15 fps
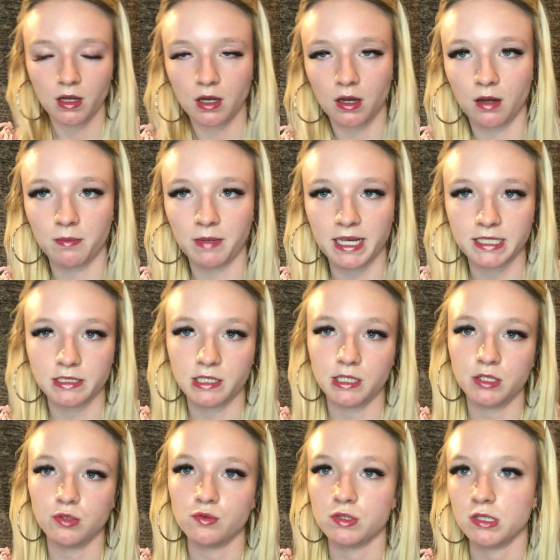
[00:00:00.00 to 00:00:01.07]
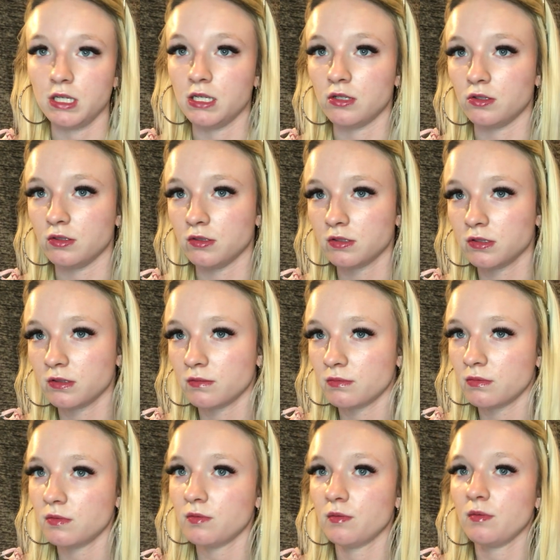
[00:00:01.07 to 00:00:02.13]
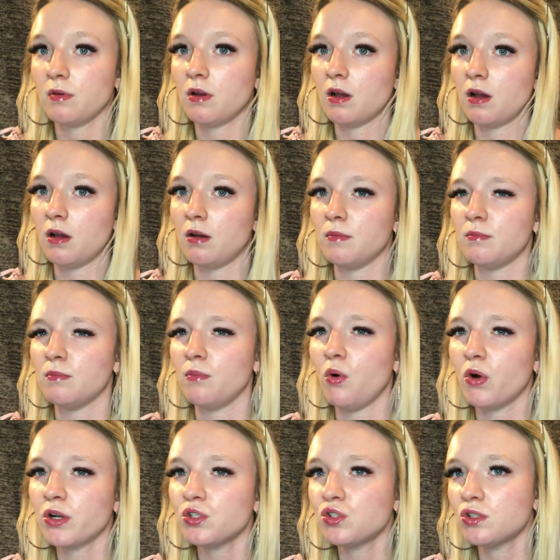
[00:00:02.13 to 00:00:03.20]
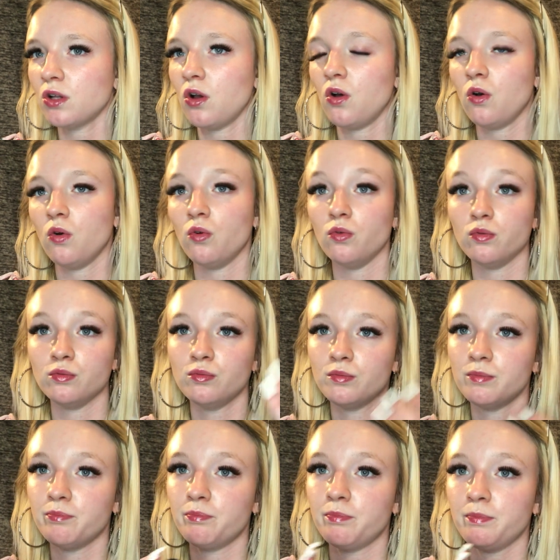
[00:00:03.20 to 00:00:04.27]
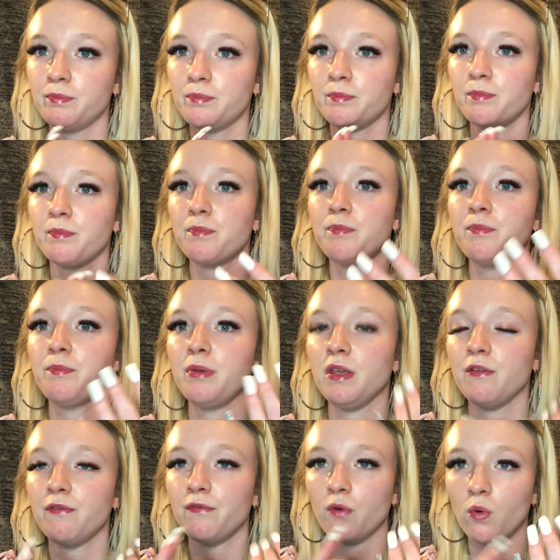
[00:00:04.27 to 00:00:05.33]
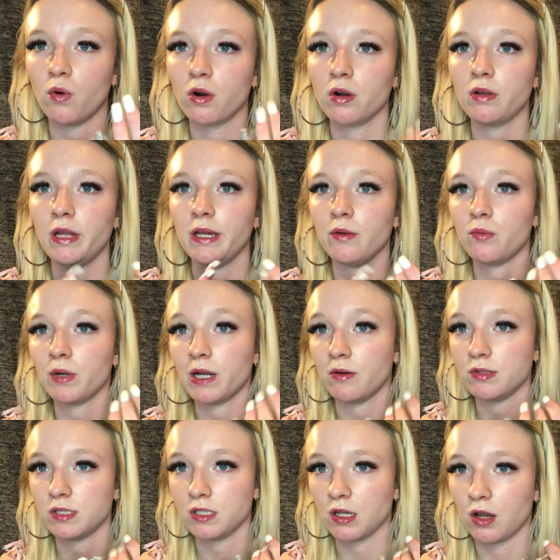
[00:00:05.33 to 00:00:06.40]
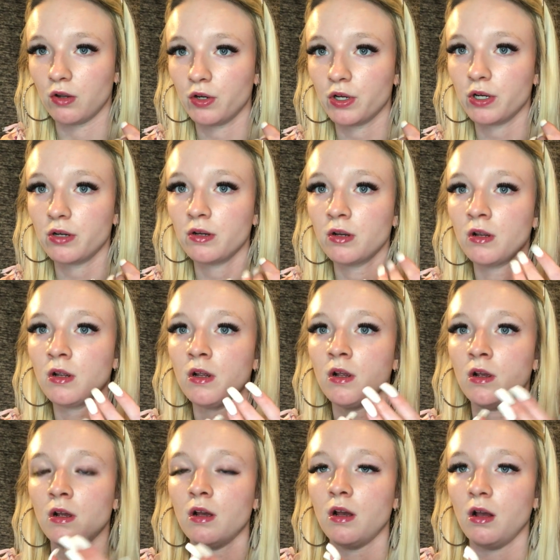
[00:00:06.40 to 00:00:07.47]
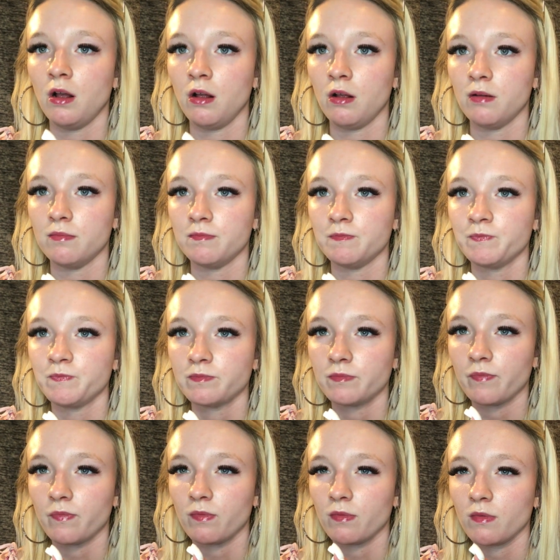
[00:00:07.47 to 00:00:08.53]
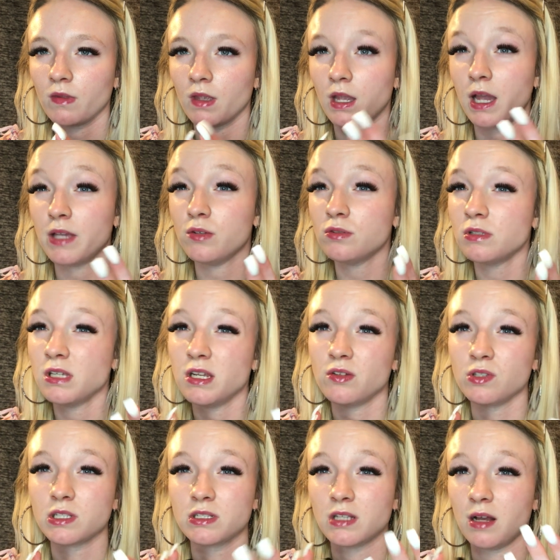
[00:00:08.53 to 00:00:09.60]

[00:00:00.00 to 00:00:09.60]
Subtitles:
I did use needles. More so before, like when I was younger. I use needles